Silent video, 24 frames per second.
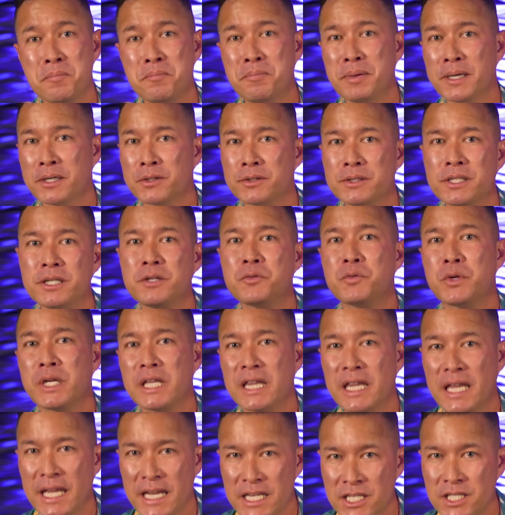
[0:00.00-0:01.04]
building
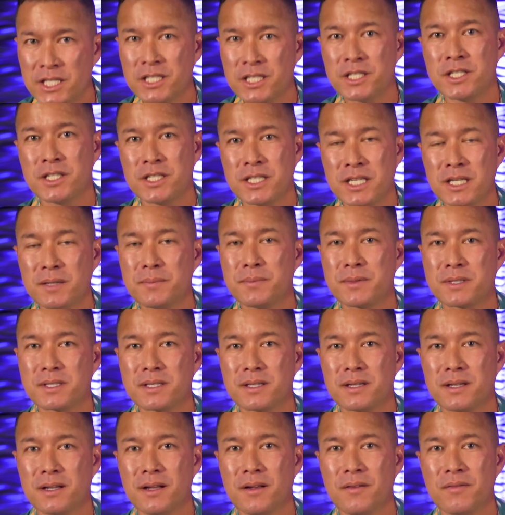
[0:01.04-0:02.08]
relationships
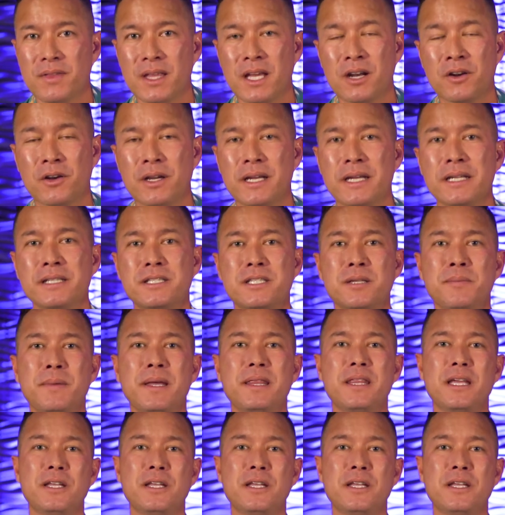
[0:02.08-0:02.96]
that are intimate,